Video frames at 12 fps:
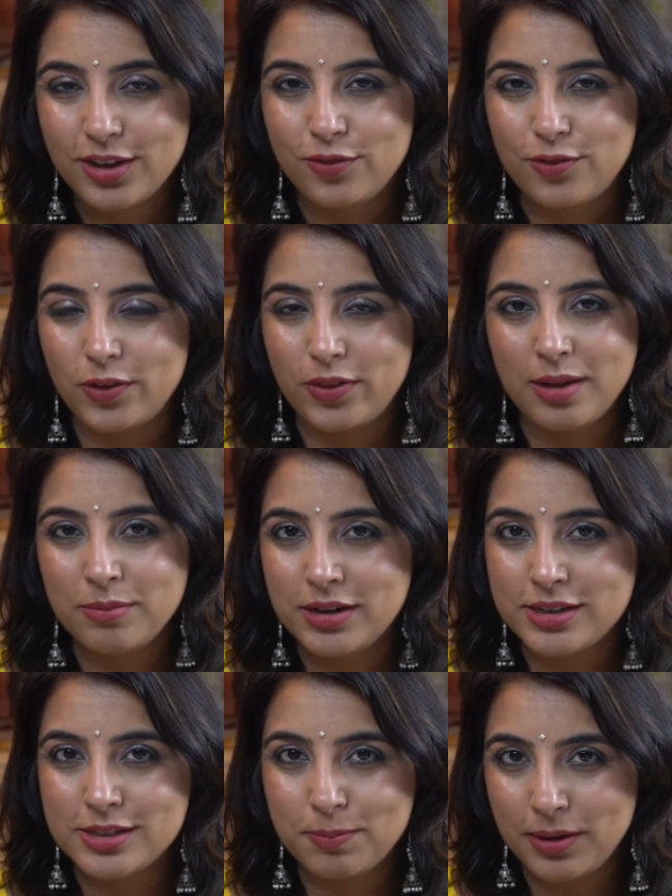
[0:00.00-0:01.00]
For them, it
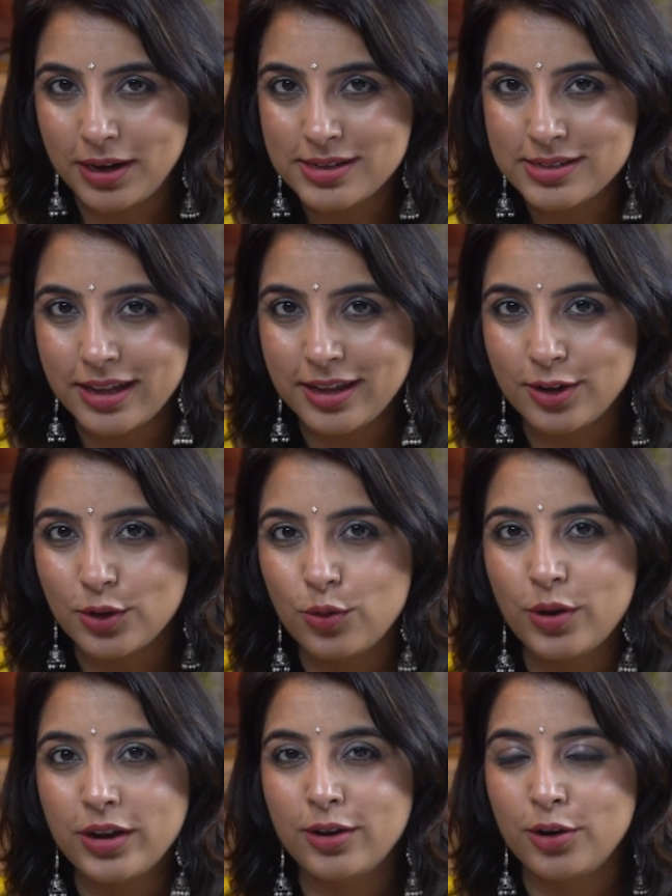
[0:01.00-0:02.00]
is a place they can go
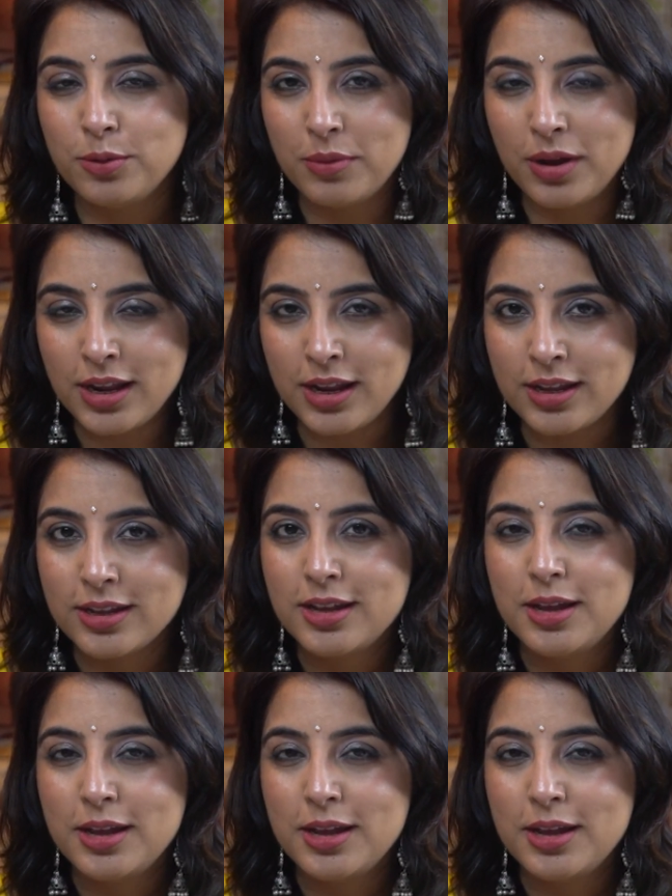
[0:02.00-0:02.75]
and earn money.